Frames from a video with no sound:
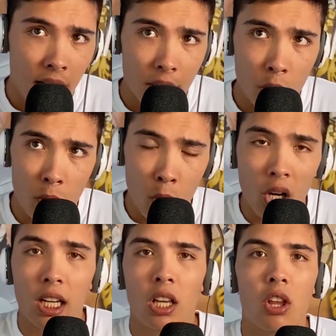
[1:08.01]
you were
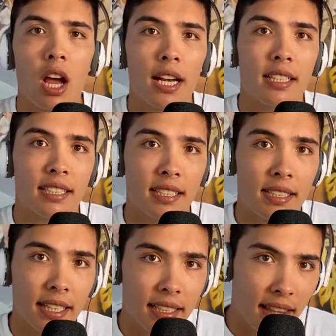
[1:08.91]
more inclined to
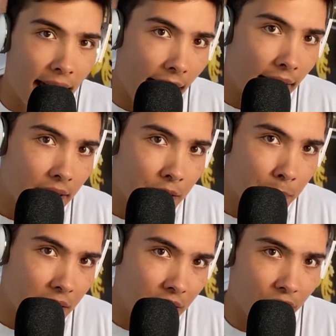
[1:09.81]
stick to that
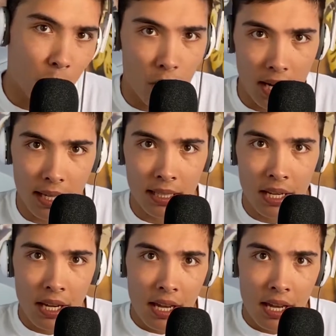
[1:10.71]
specific way,